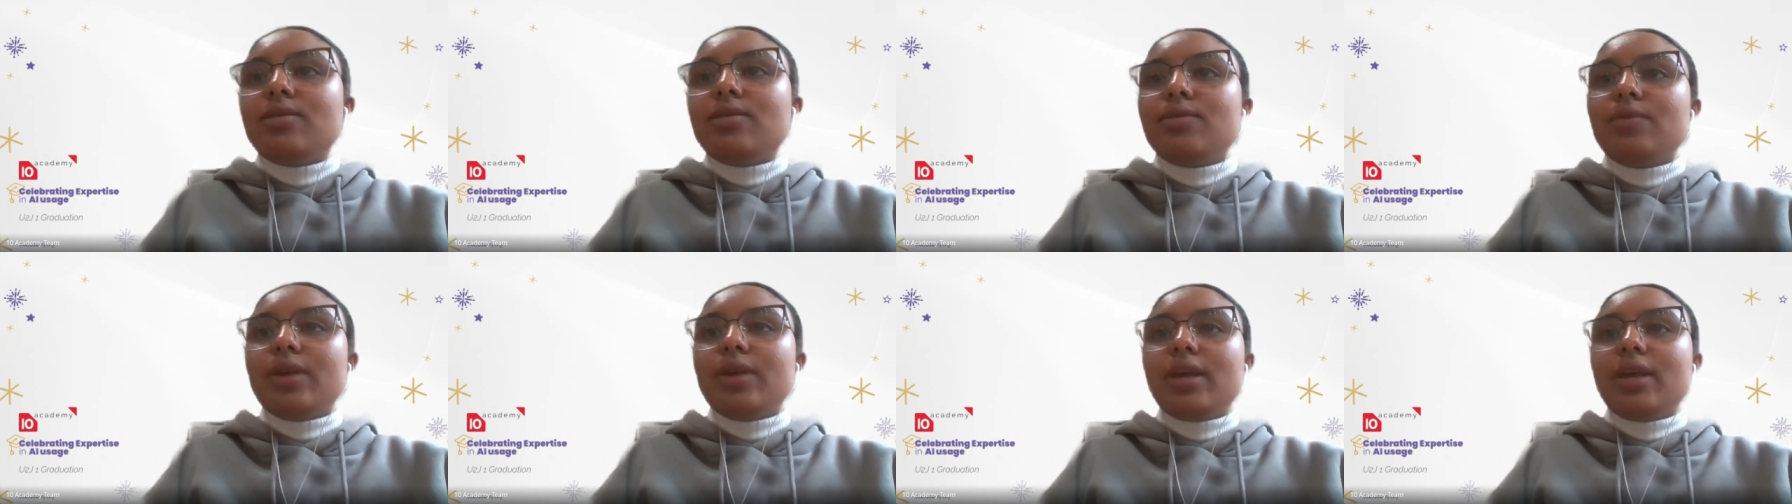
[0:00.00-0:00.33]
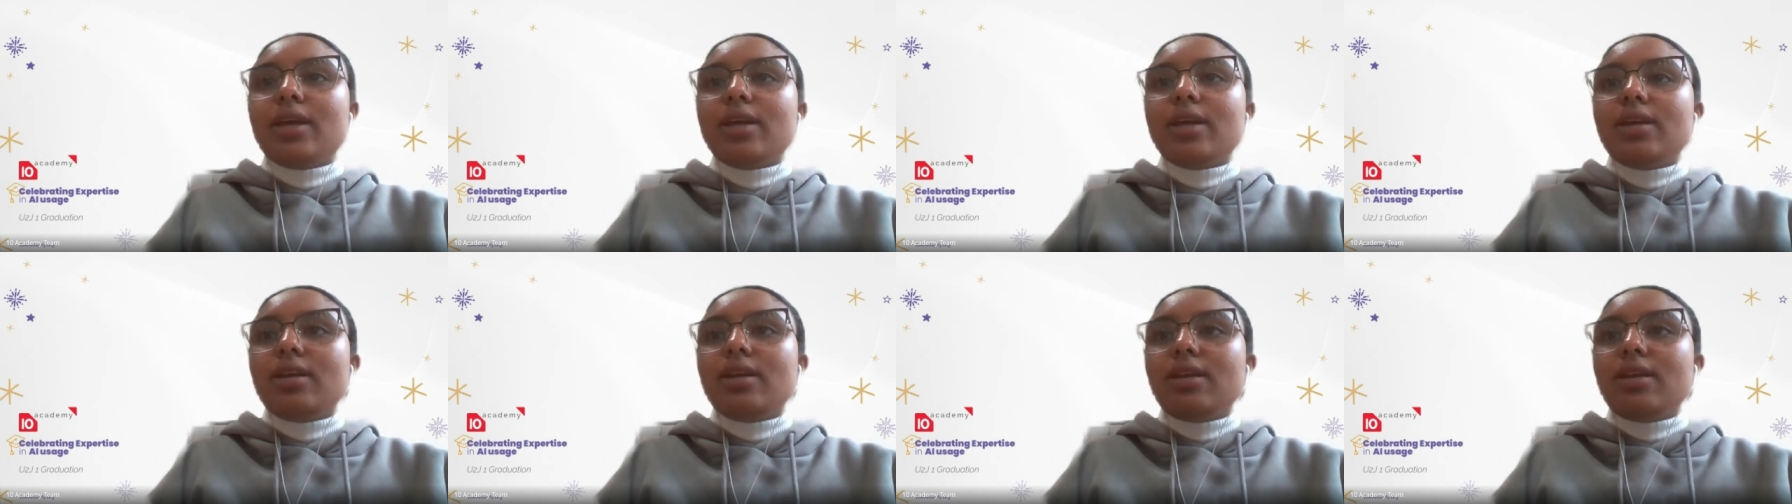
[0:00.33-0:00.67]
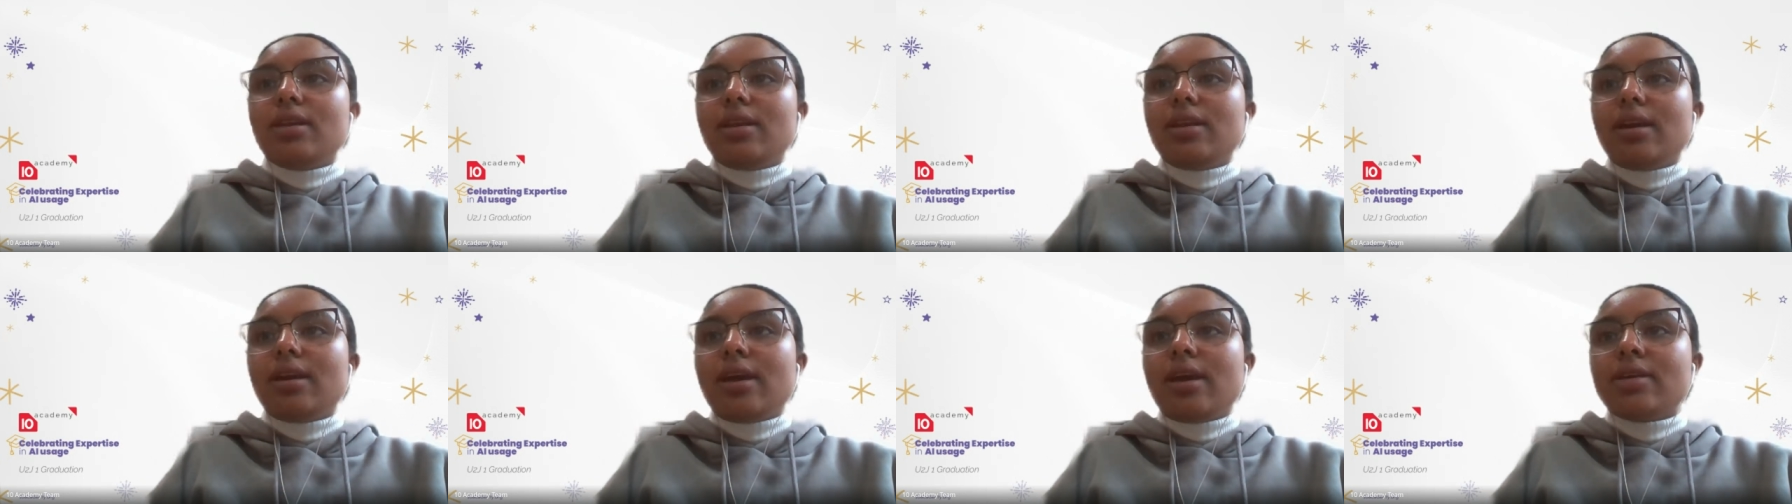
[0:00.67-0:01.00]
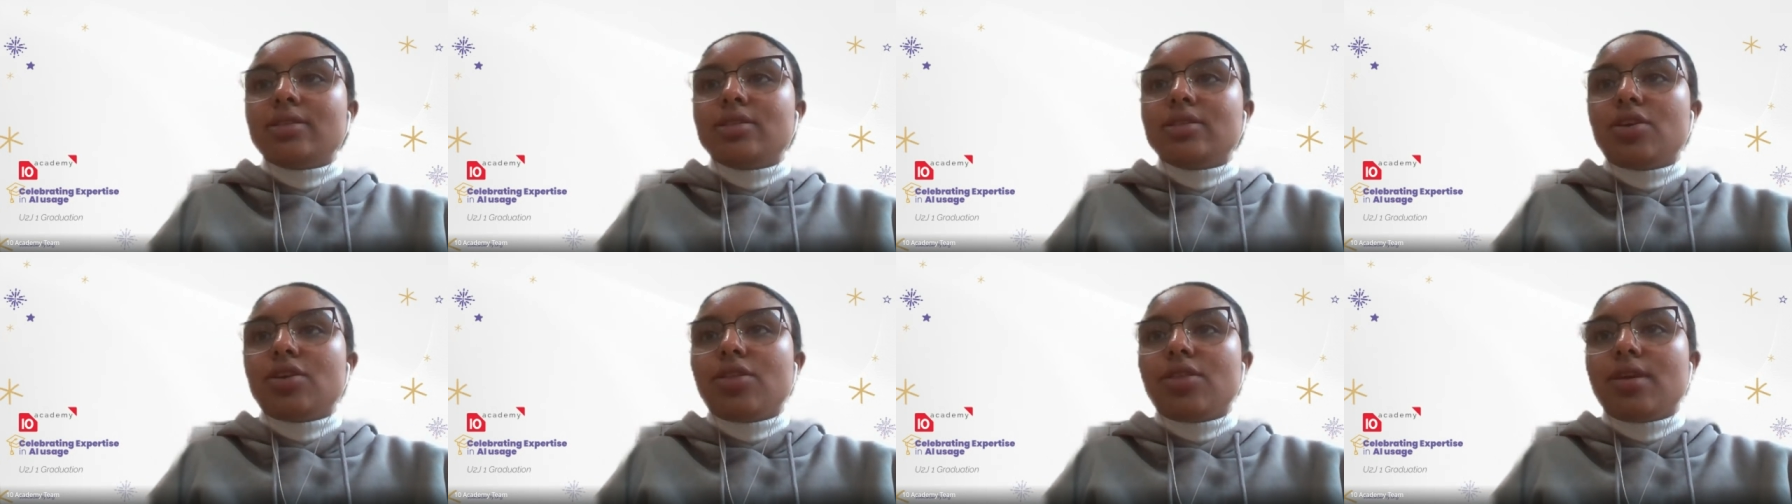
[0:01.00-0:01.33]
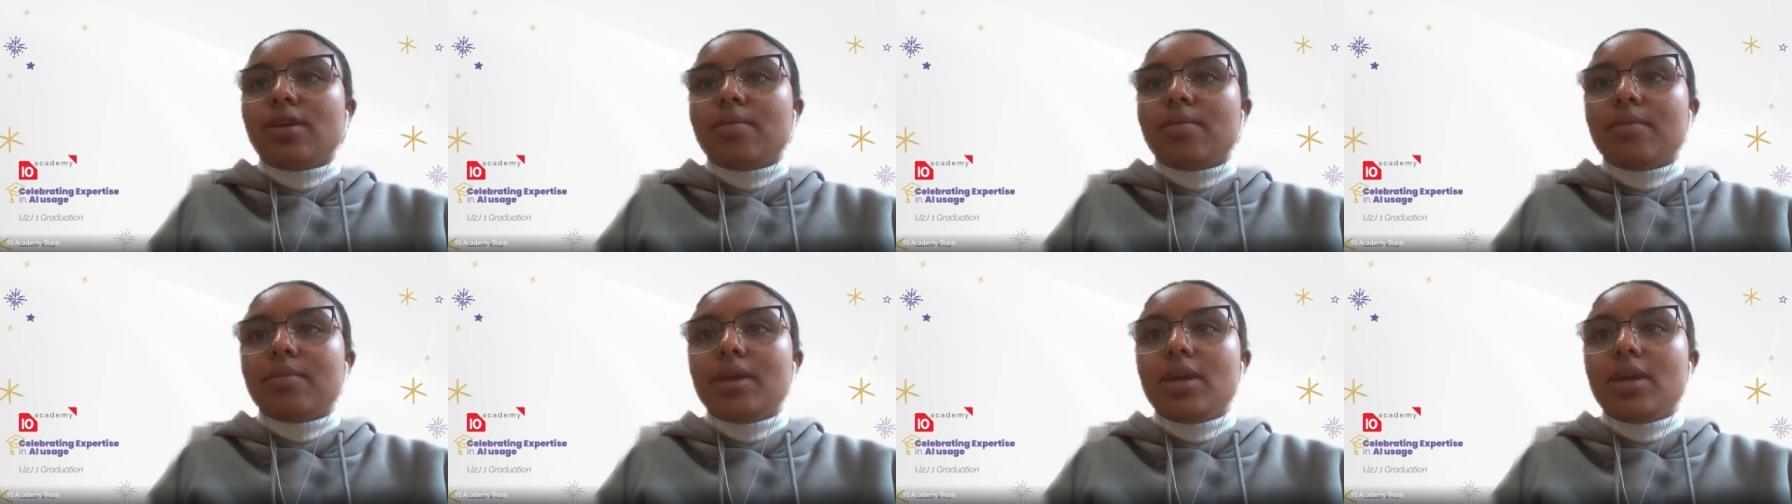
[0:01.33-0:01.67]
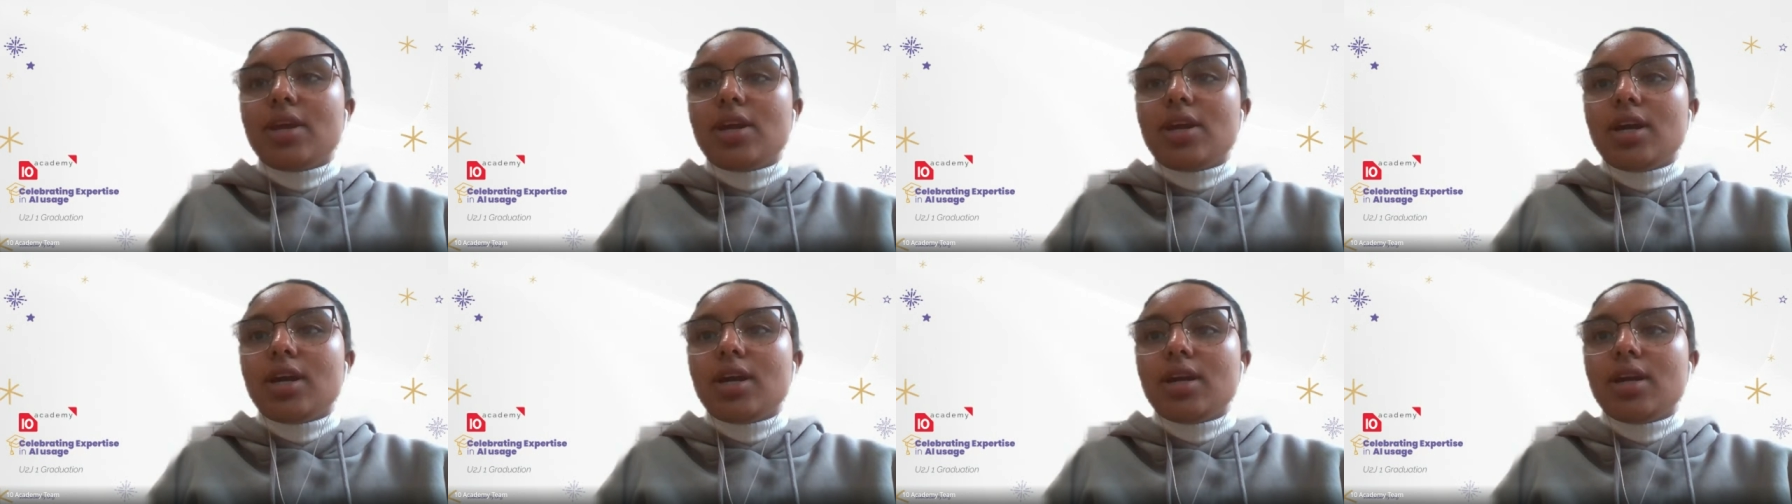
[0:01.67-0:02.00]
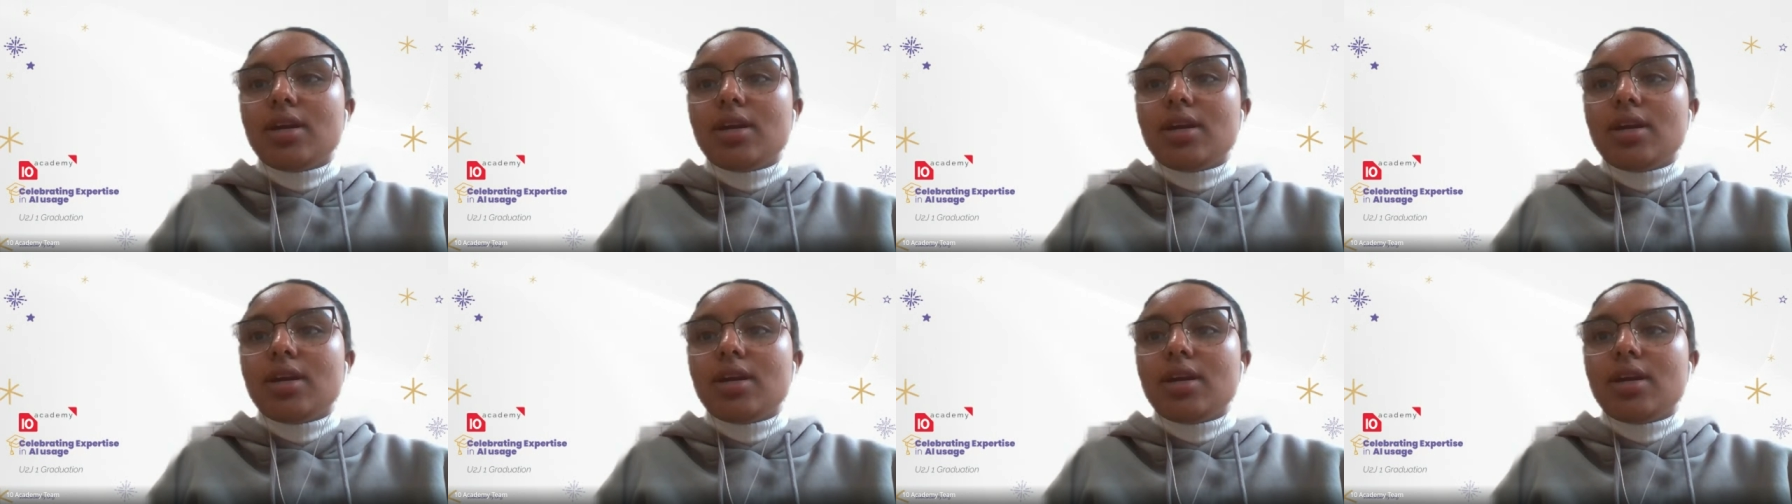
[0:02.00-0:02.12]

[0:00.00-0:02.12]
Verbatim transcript: we can answer them here.